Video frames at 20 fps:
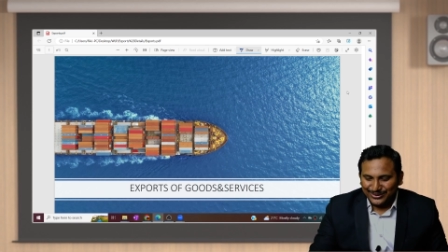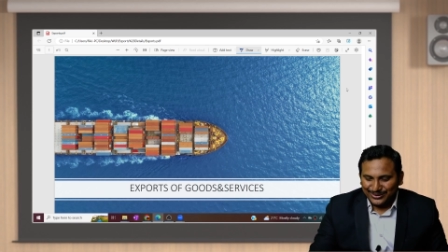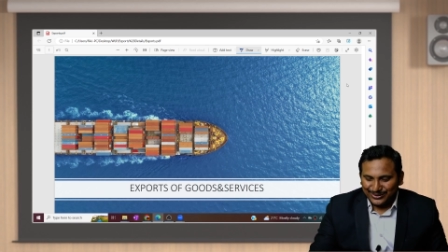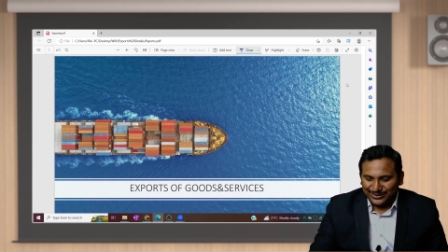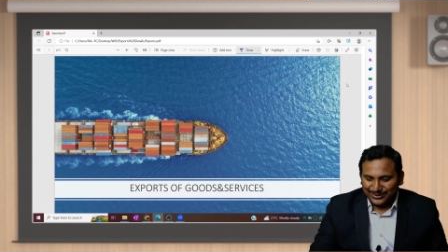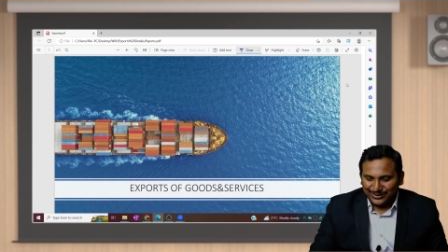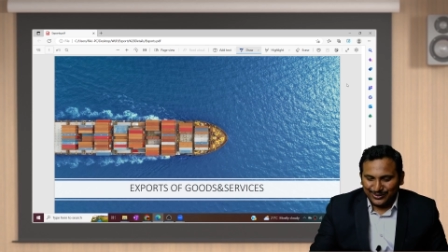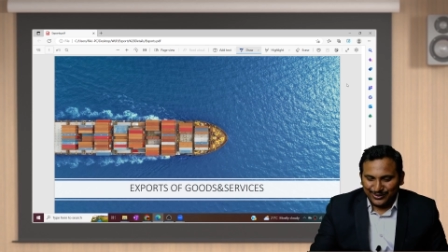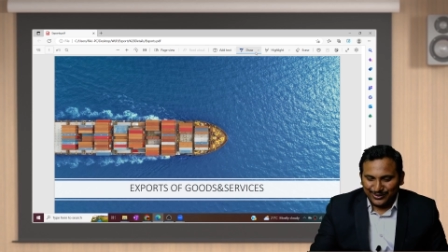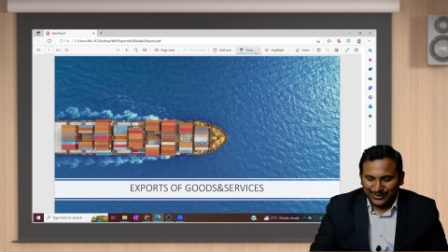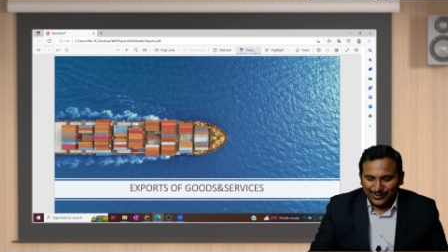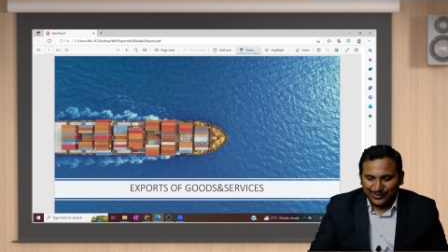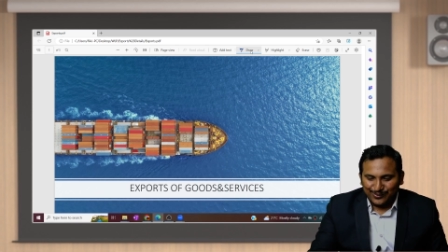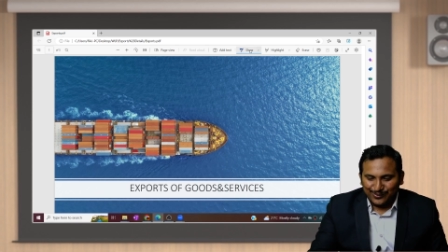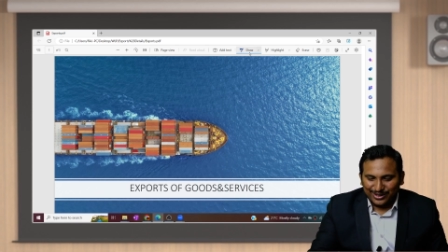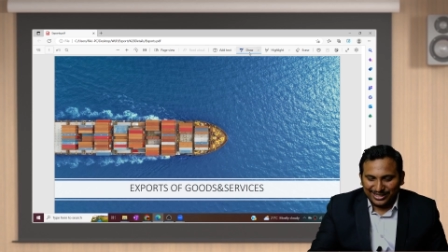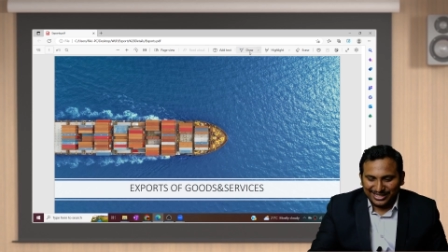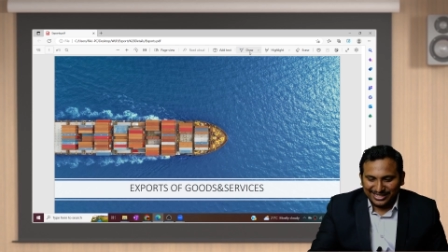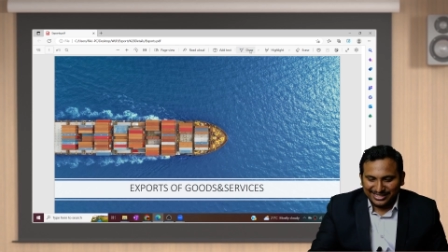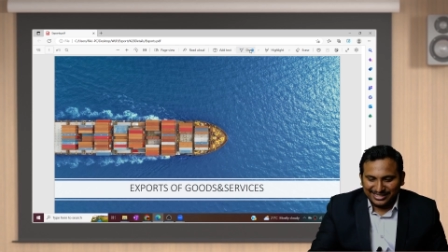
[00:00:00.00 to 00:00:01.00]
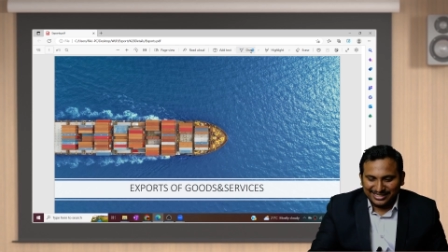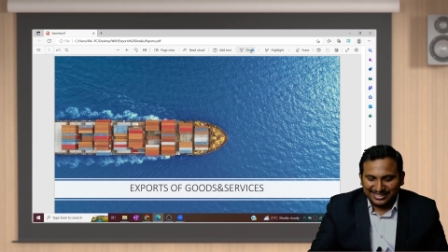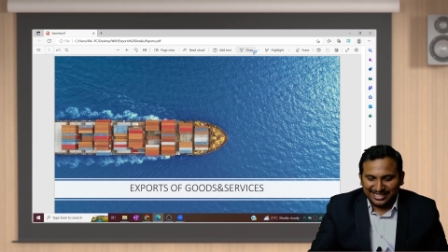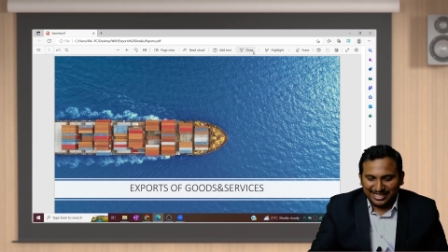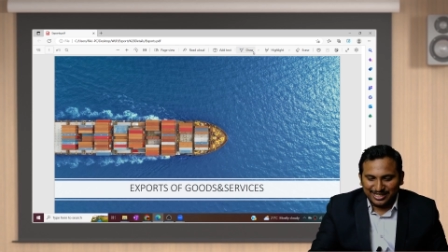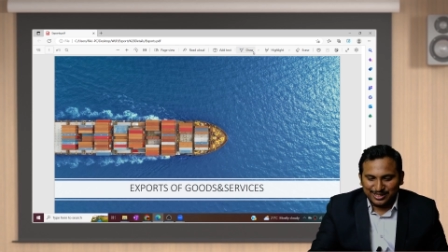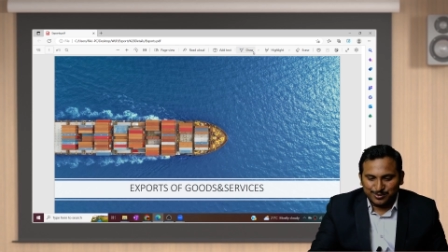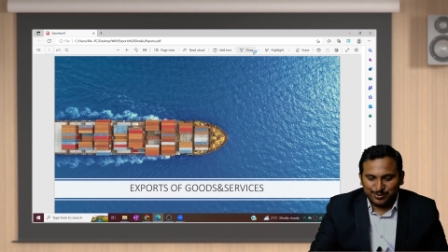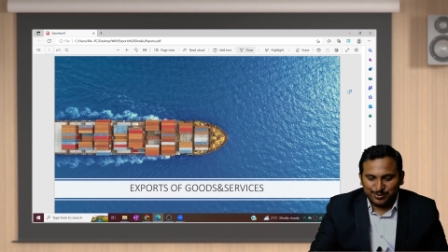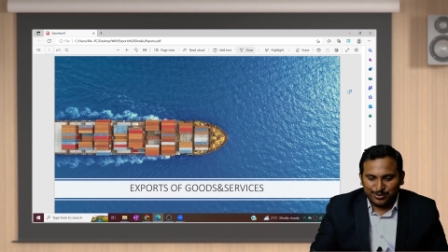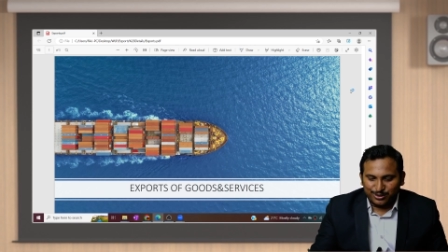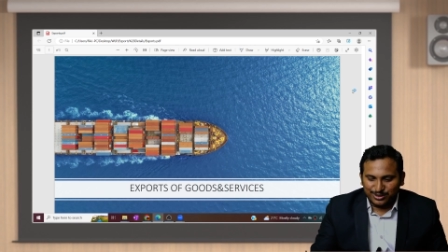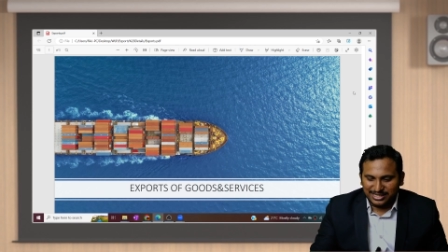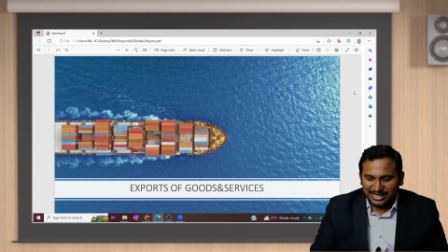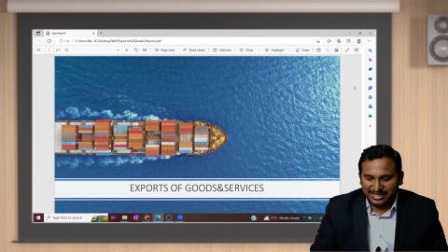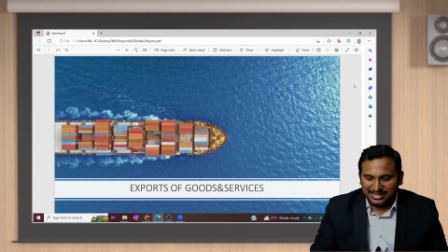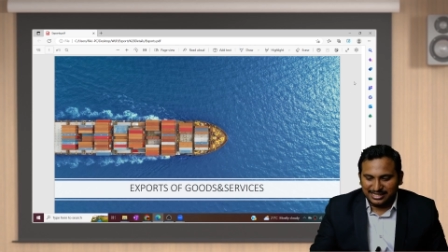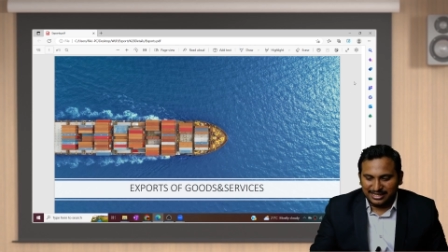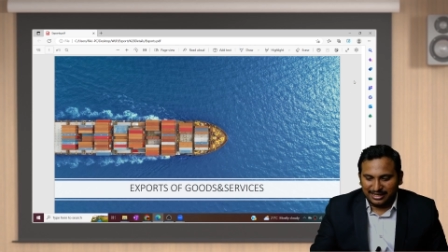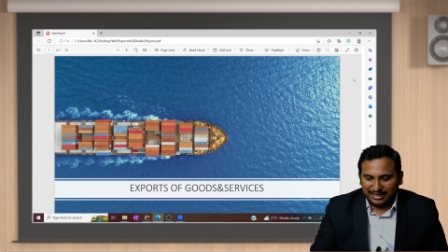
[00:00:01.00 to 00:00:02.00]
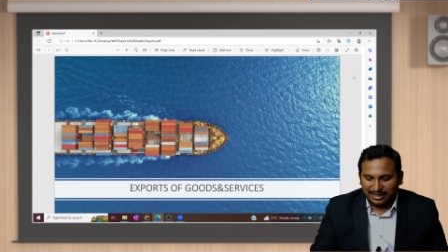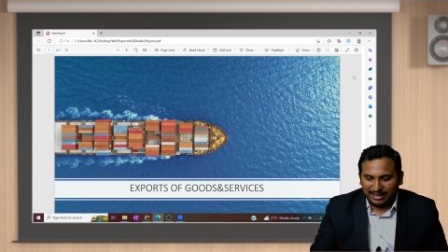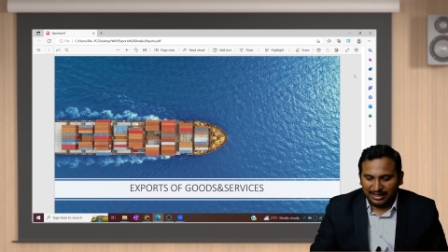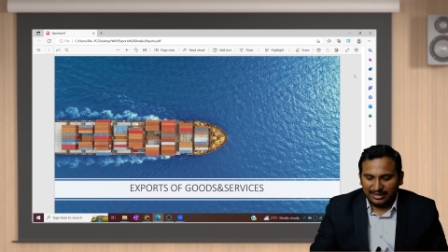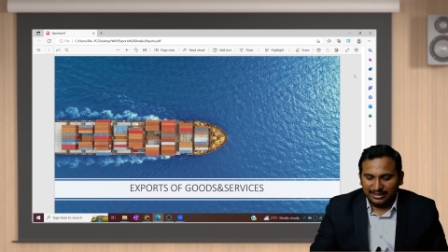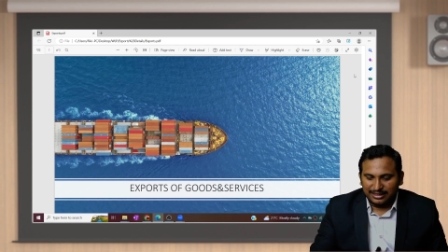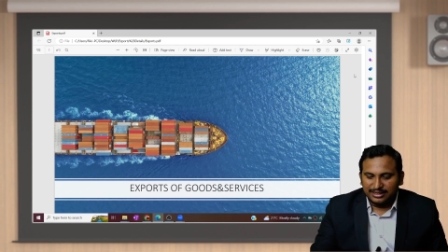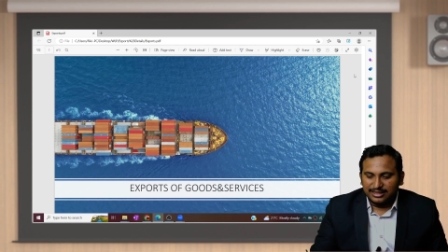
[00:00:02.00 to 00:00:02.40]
You know what is this exports, etc.